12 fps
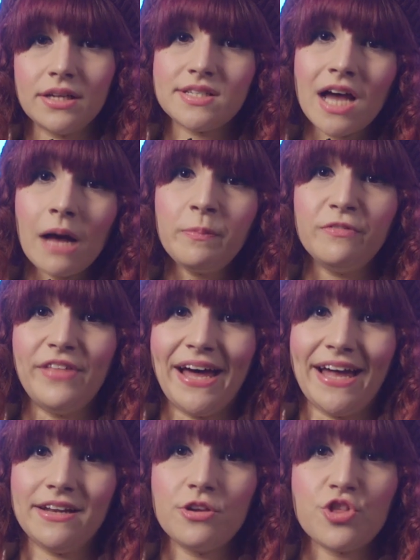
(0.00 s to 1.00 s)
On top of
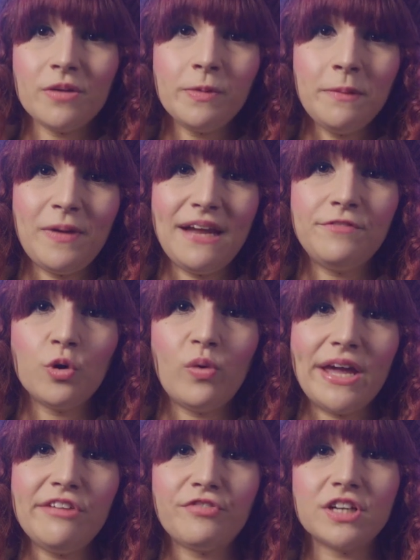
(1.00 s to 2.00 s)
that, Ghibli paved the
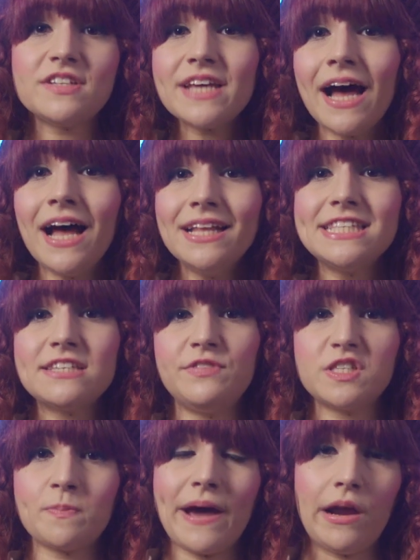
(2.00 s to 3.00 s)
way for tons of
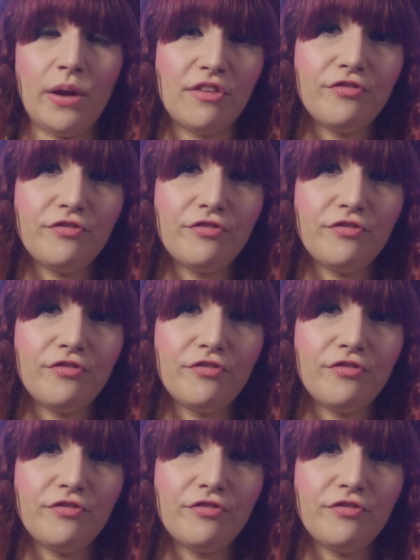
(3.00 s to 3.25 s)
aspiring